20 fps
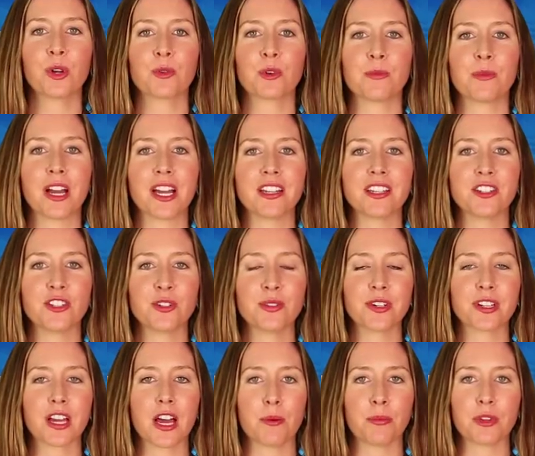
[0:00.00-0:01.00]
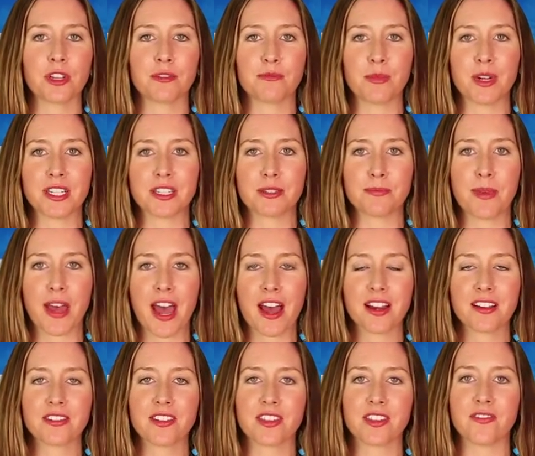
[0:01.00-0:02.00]
reminded you a couple of months
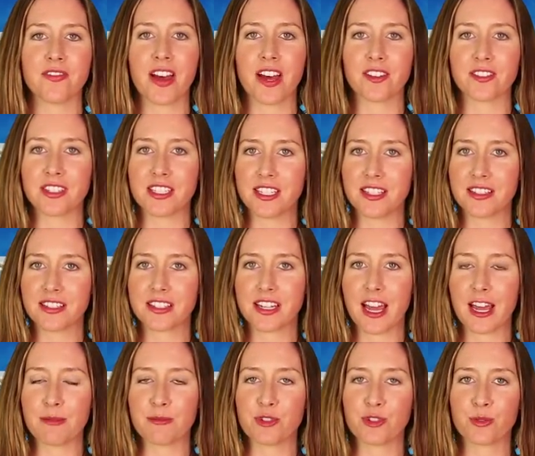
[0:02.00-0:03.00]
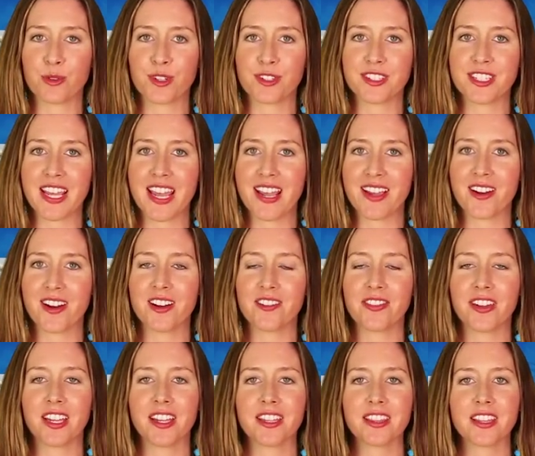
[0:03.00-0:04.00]
back that the Valdez type short takeoff
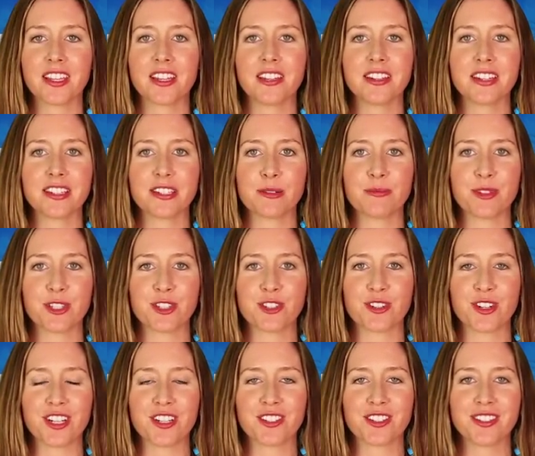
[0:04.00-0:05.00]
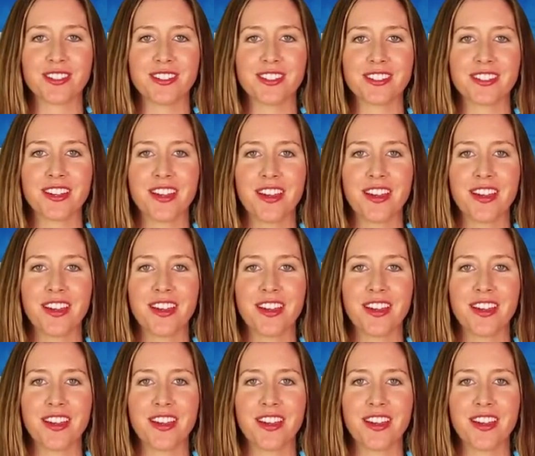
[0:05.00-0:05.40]
and landing demonstrations